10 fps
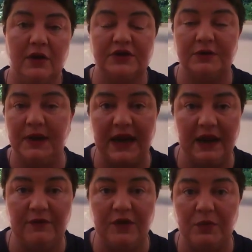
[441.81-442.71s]
got to meet
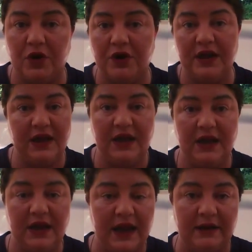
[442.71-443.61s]

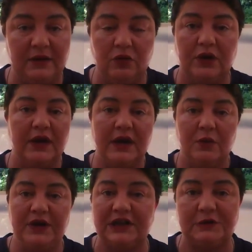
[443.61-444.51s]
everybody, and look,
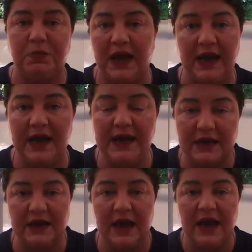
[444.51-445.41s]
we just
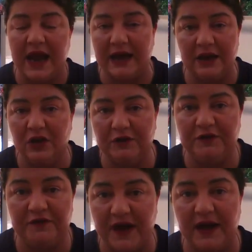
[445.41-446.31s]
played and had a lot
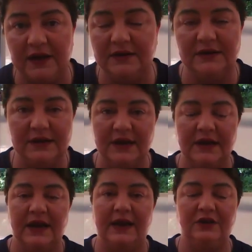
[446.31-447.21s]
of fun
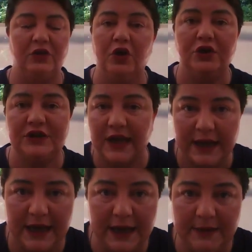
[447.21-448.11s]
and learned
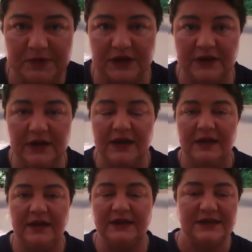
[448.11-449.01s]
heaps, and
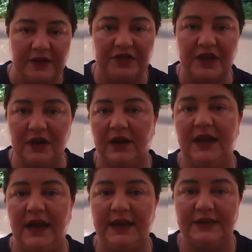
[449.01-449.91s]
there's nothing like
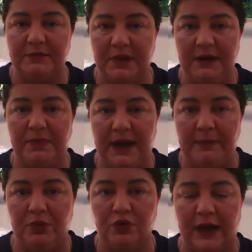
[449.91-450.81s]
getting to meet
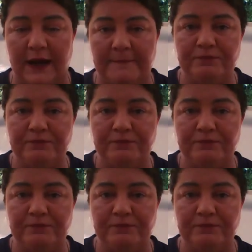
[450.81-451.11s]
people